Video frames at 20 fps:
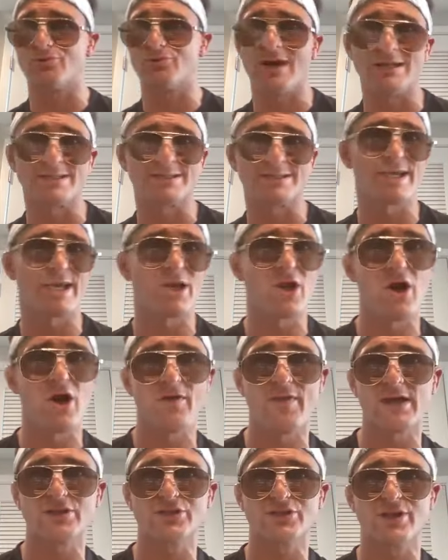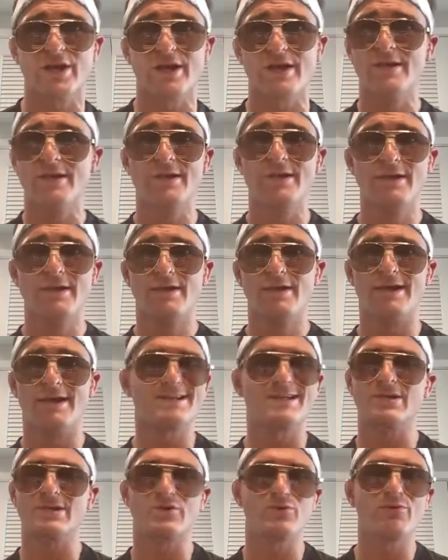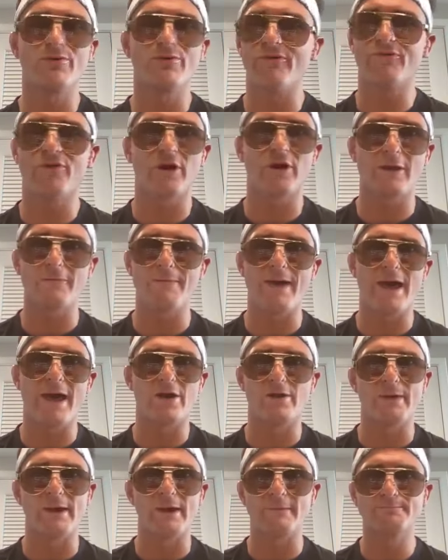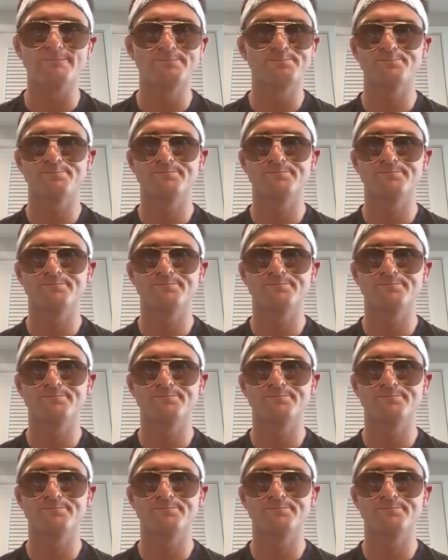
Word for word: wrestling and all that shit. It doesn't really fucking matter to me.